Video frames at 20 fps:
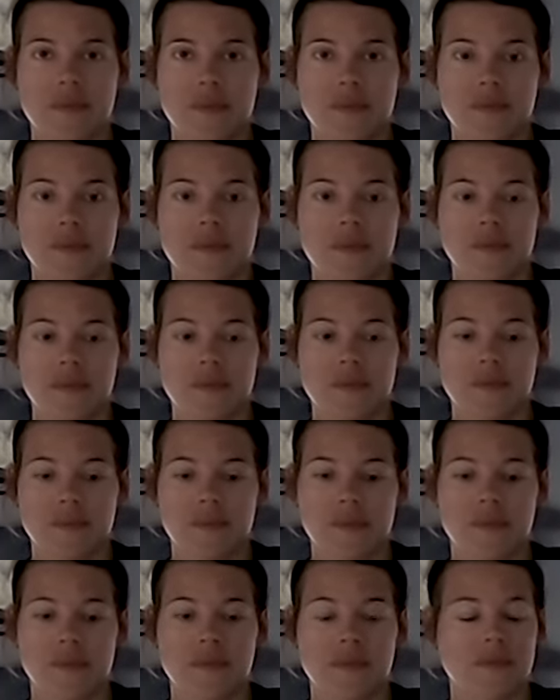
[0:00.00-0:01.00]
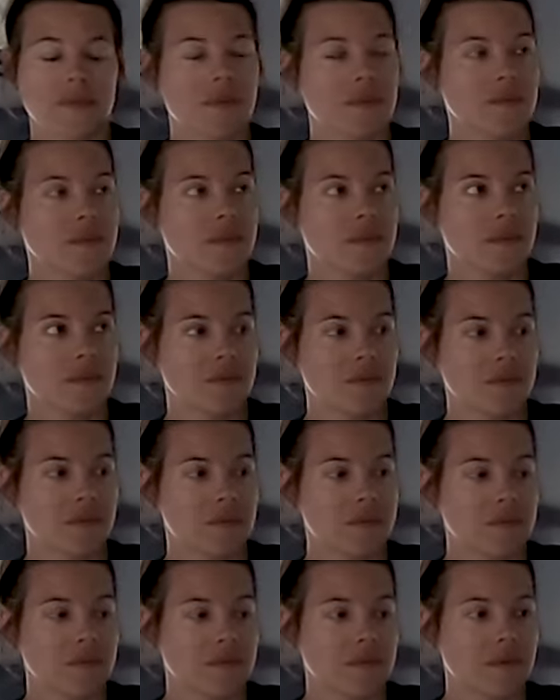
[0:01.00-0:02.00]

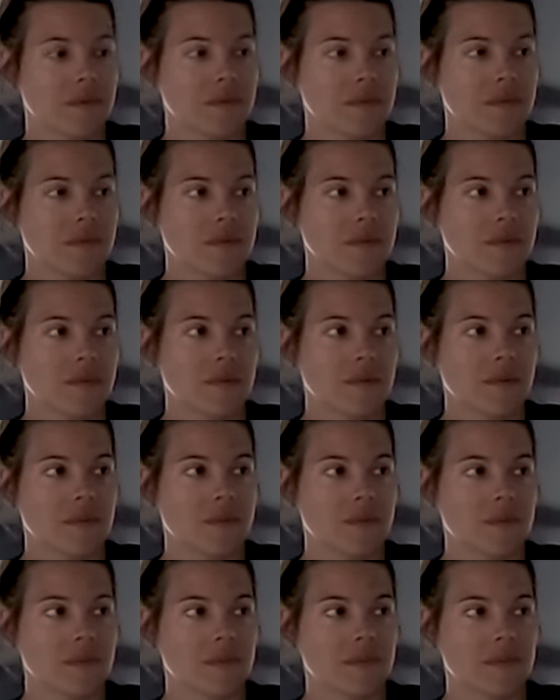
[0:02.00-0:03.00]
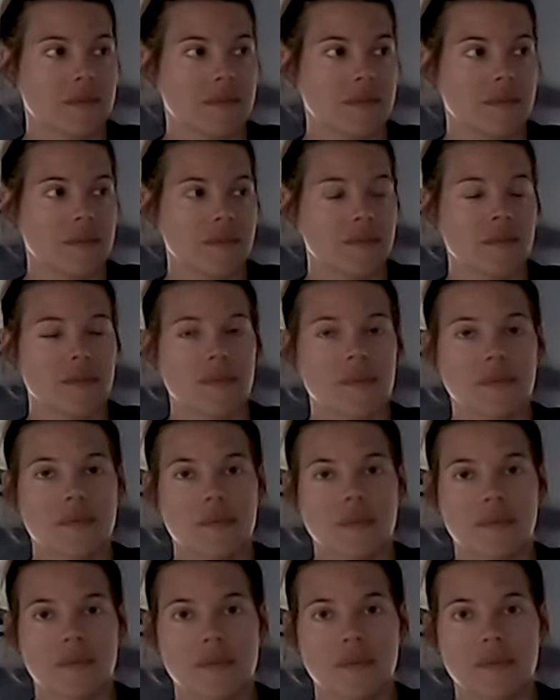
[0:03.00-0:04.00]

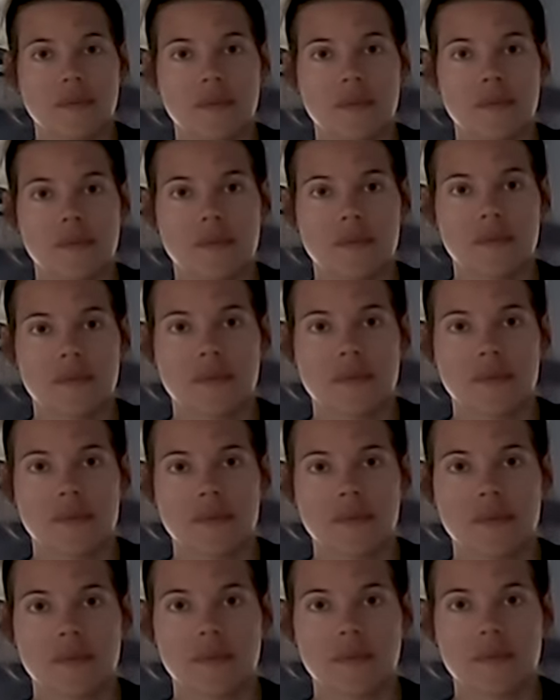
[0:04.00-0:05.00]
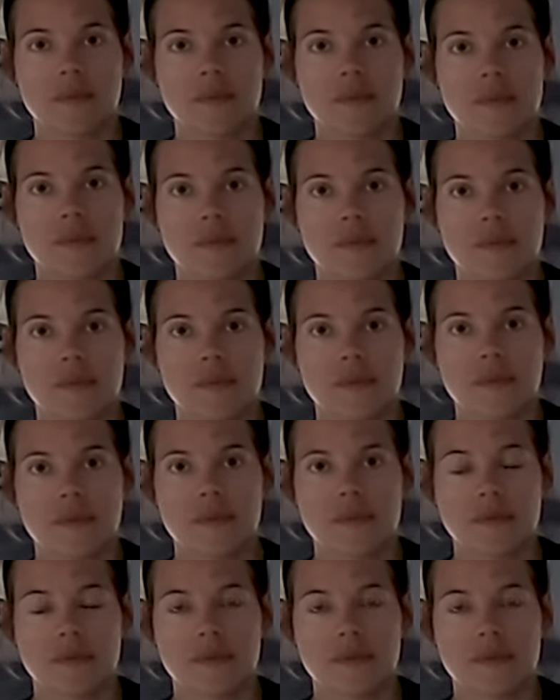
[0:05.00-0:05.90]
(not speaking)